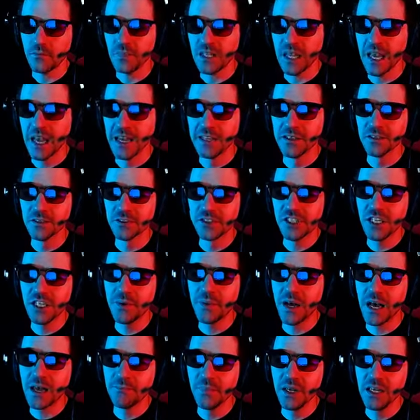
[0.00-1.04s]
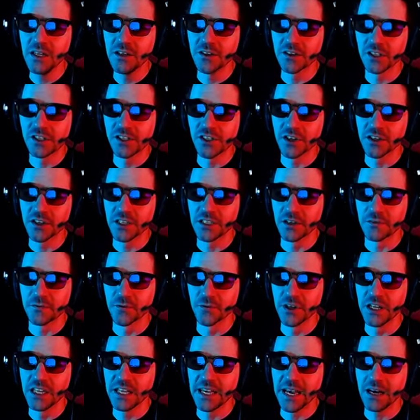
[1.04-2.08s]
And you'll see my meter is starting to
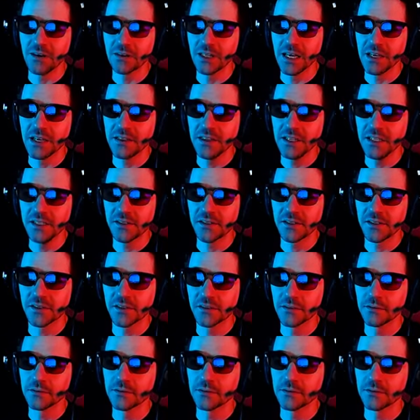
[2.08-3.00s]
freak out like this.